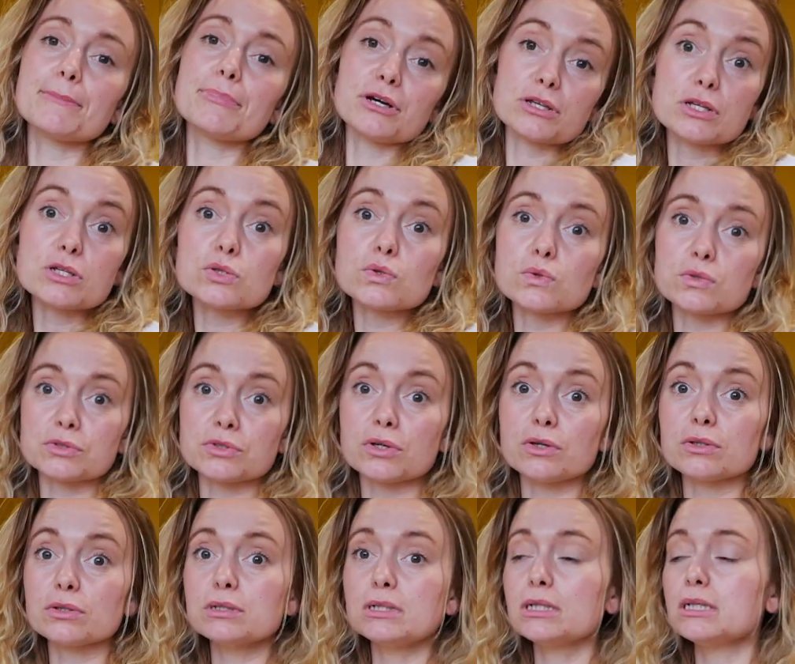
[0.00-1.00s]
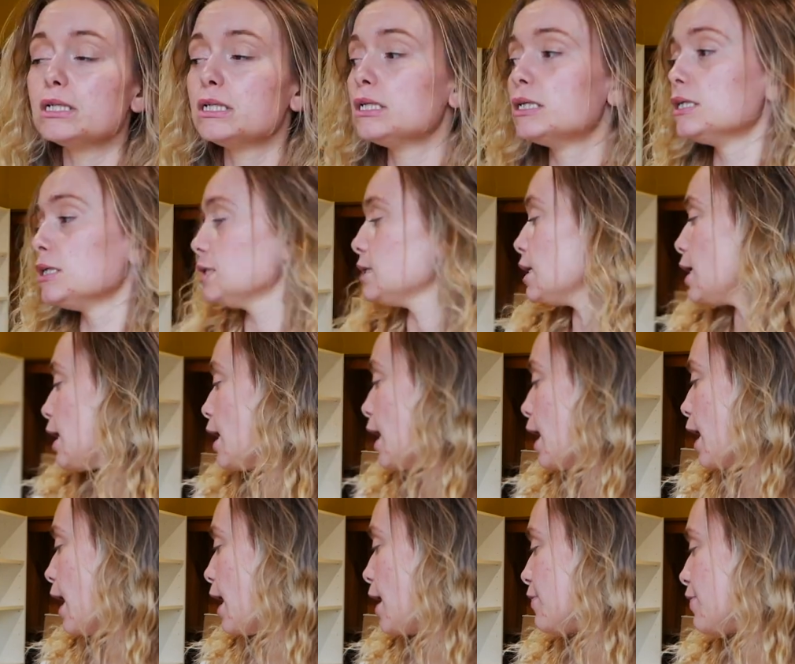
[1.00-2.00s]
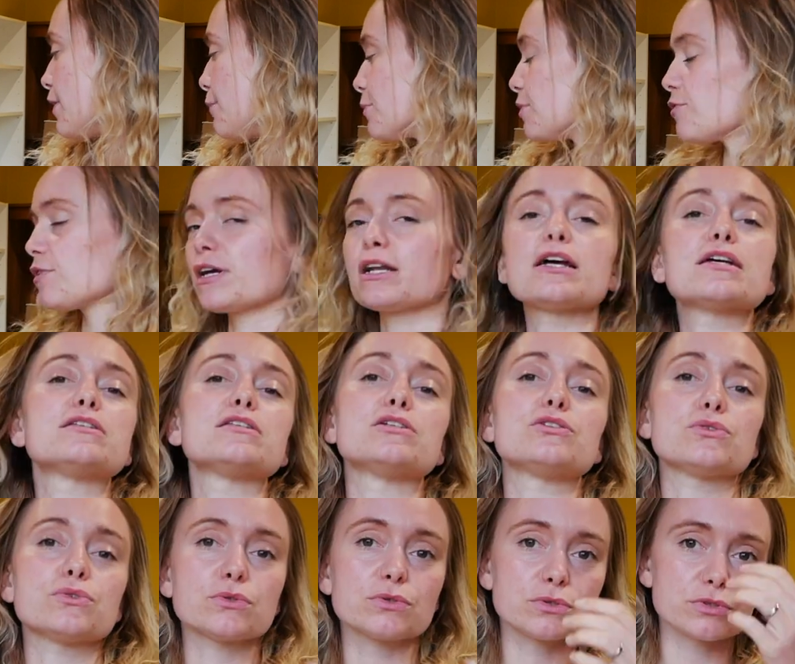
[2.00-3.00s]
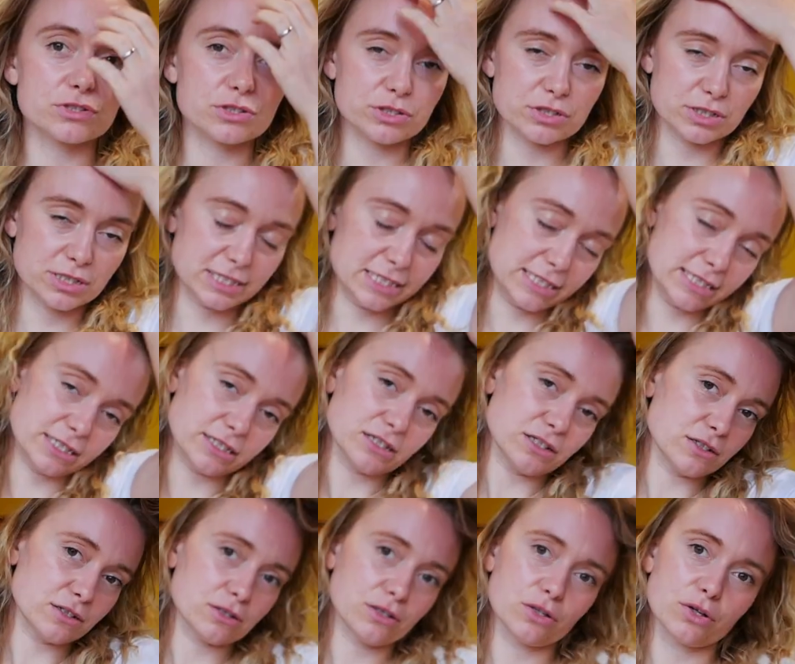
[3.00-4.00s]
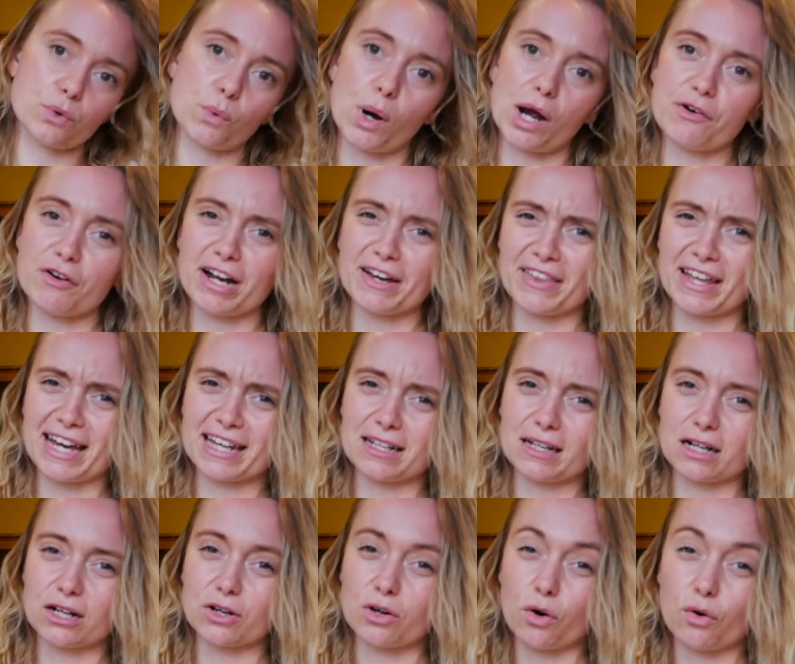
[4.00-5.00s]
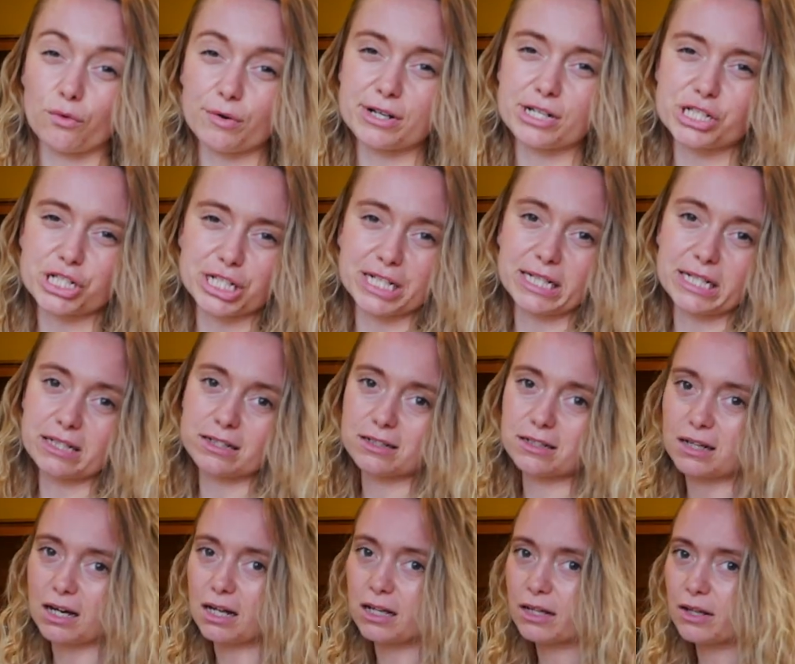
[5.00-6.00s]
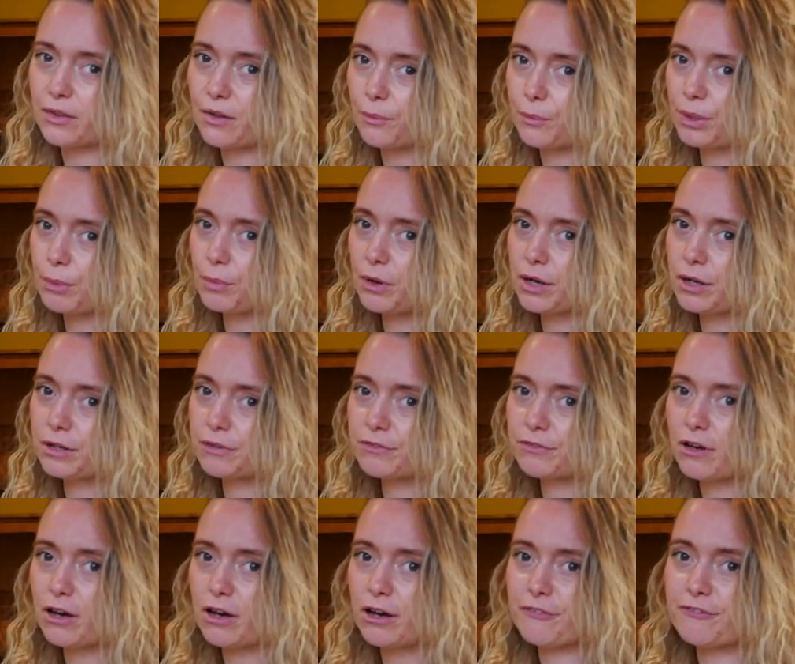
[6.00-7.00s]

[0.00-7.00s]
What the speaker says: putting the doors on And then we realised the doors just didn't look quite right. They had like an orangey colour that we weren't a